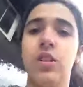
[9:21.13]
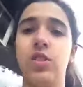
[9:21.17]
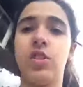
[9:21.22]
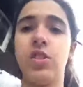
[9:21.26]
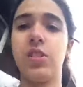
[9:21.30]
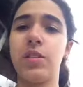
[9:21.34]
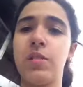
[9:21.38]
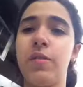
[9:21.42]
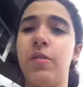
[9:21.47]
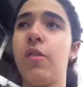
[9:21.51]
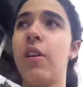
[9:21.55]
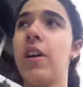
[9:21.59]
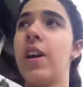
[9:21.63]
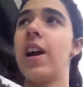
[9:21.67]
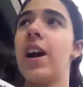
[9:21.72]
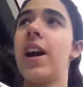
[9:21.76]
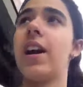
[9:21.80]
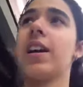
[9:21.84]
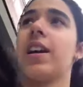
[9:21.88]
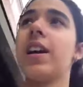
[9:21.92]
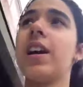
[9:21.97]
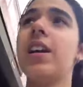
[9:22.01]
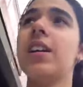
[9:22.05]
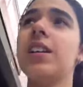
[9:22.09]
Just
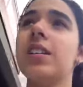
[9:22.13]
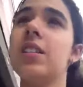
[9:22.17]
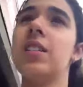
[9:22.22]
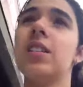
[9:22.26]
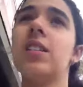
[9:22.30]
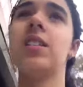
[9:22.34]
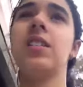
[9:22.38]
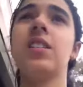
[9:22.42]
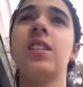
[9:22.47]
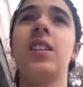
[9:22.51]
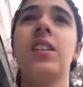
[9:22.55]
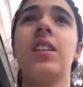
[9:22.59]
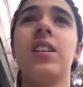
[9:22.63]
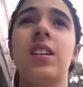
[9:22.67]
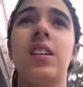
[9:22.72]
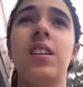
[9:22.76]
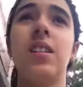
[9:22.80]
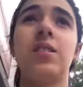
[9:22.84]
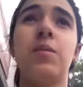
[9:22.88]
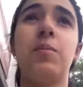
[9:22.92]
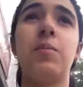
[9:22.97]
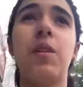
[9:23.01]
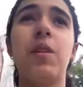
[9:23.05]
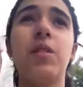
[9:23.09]
FYI, guys,
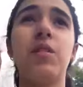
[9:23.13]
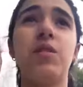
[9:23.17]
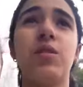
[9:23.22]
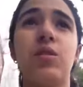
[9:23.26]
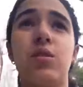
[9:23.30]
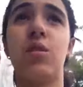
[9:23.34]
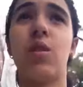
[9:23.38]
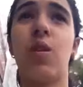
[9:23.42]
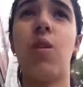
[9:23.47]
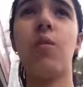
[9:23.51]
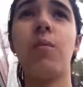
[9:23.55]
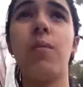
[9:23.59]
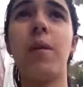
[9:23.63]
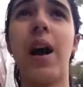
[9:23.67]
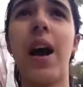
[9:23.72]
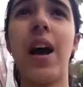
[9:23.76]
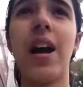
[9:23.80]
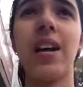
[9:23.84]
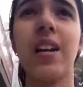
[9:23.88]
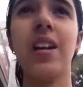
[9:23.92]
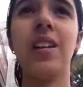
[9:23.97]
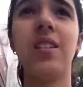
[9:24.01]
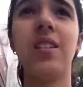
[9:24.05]
it smells so bad